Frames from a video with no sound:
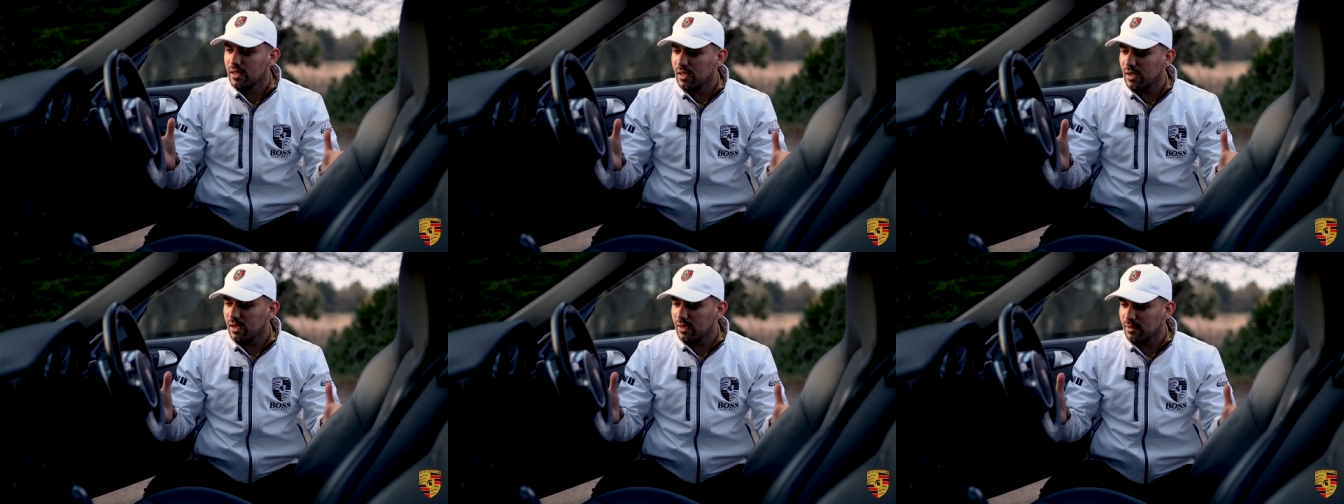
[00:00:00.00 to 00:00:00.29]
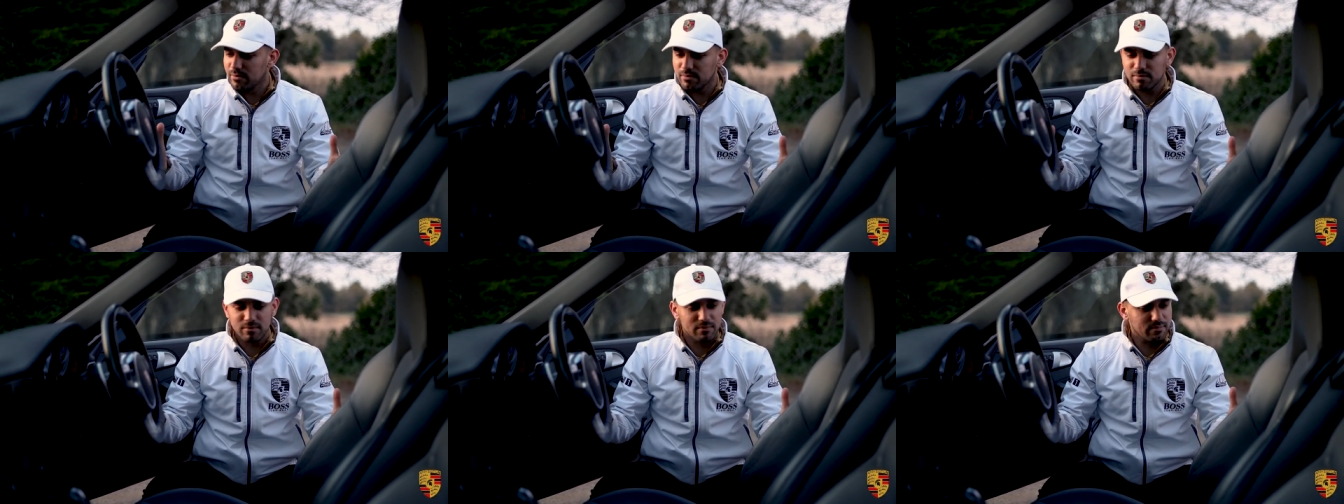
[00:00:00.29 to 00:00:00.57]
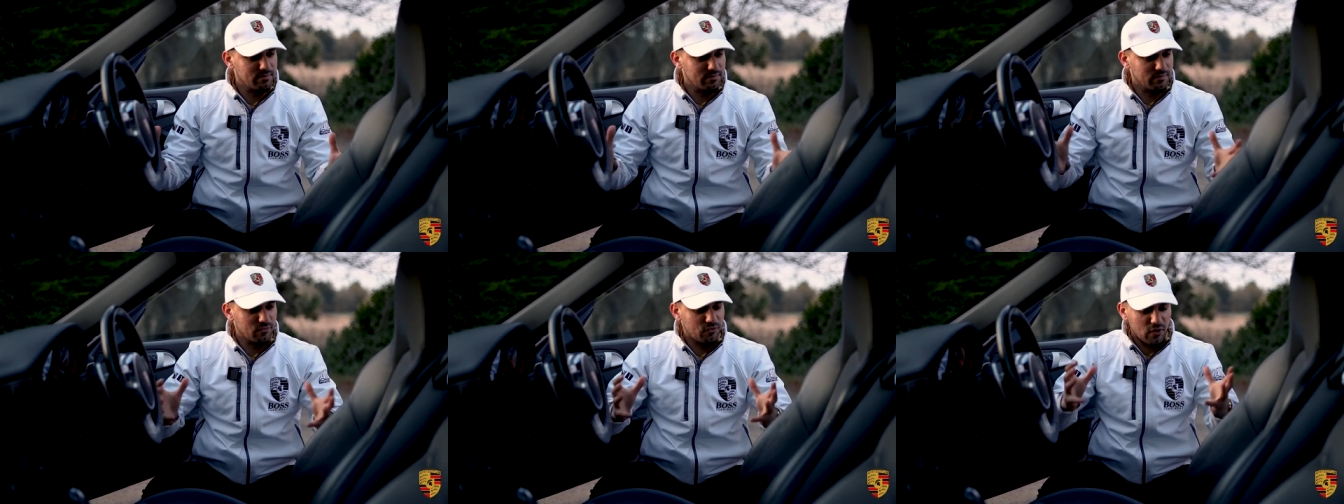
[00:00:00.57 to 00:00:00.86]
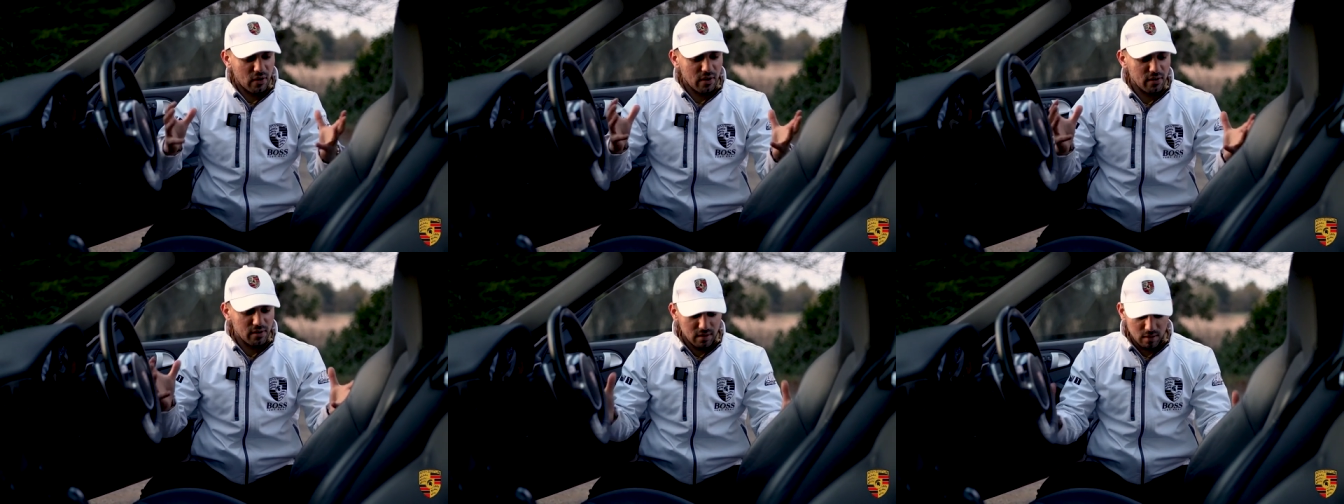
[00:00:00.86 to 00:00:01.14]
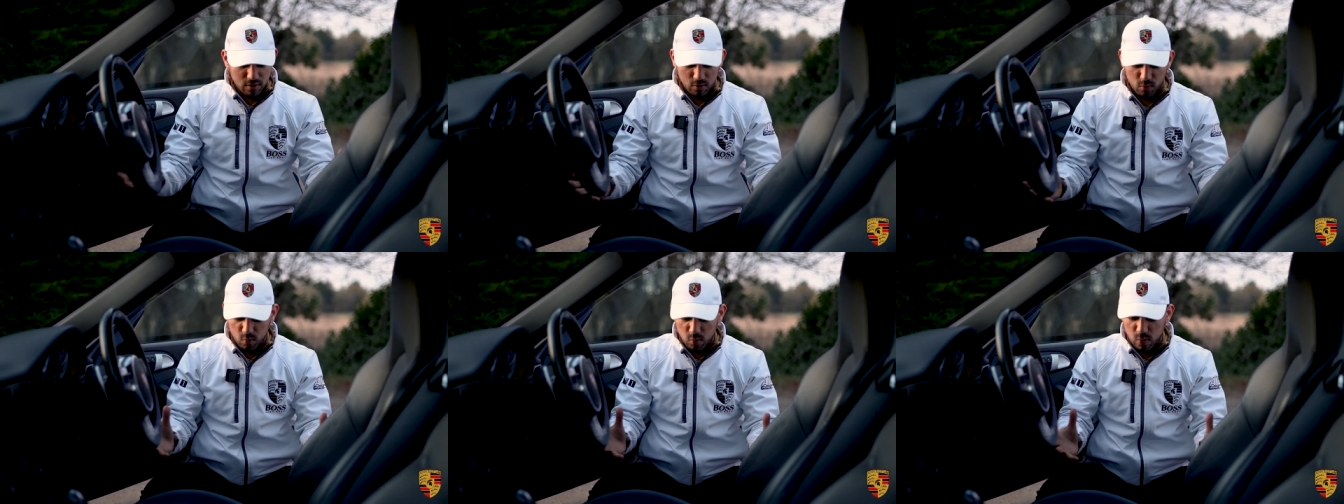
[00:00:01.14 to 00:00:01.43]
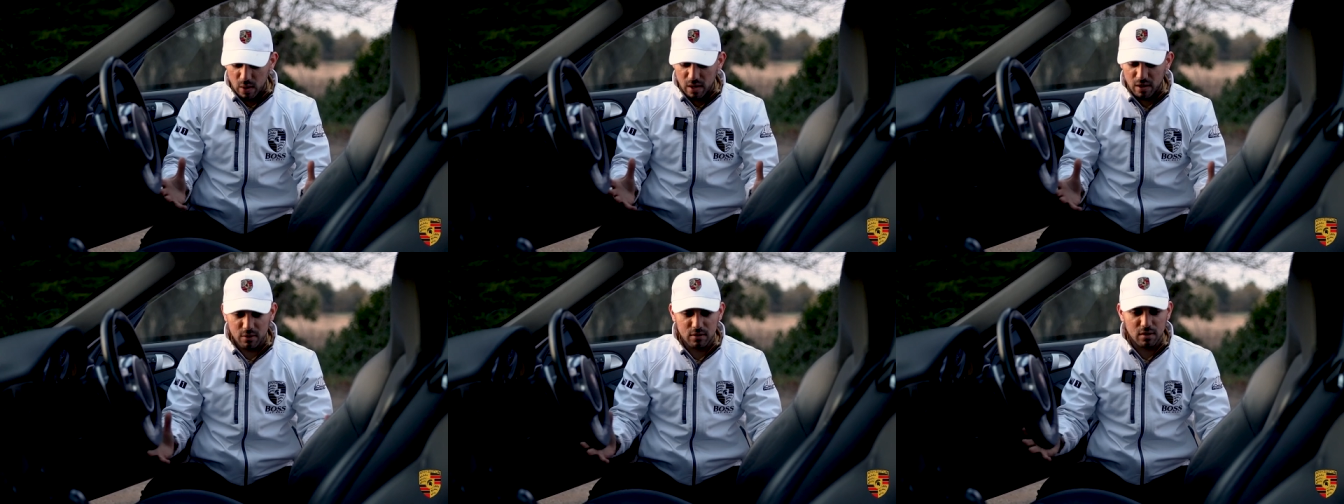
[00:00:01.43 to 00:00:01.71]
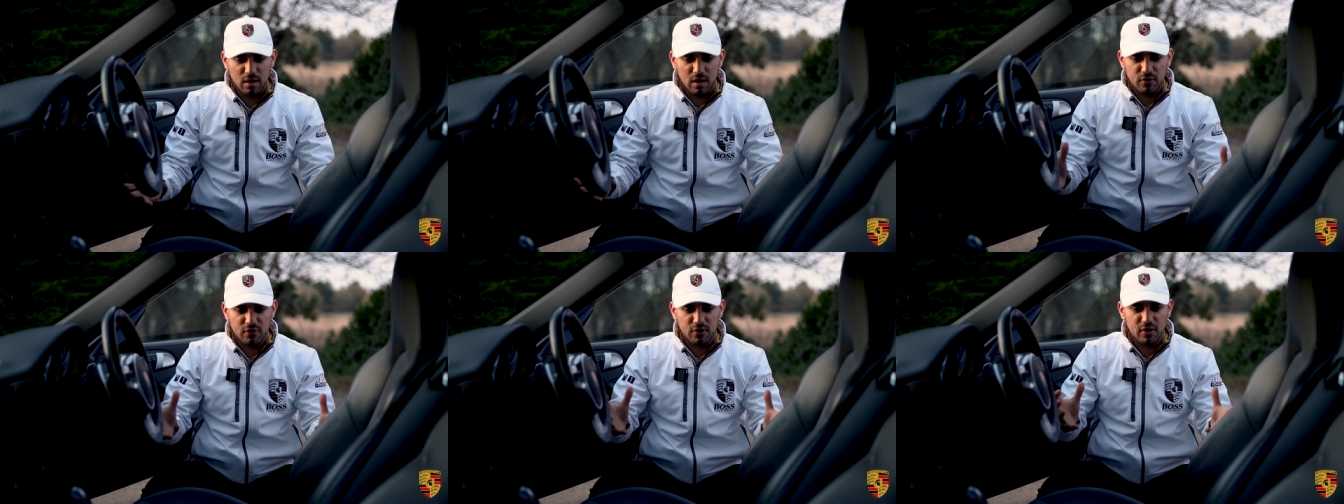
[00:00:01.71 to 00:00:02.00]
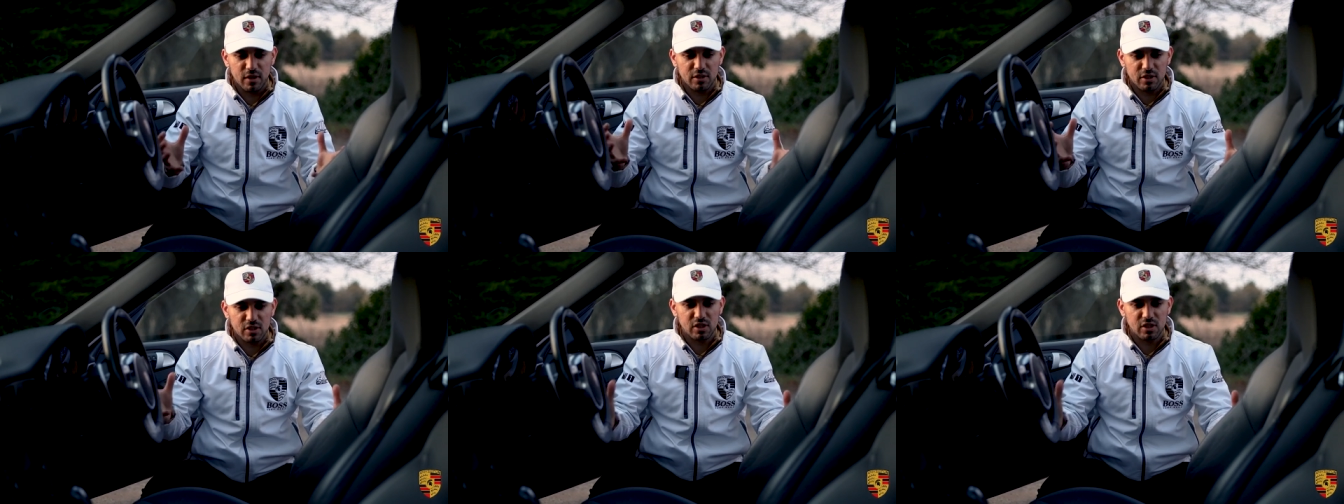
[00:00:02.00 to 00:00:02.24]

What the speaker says: very well looked after,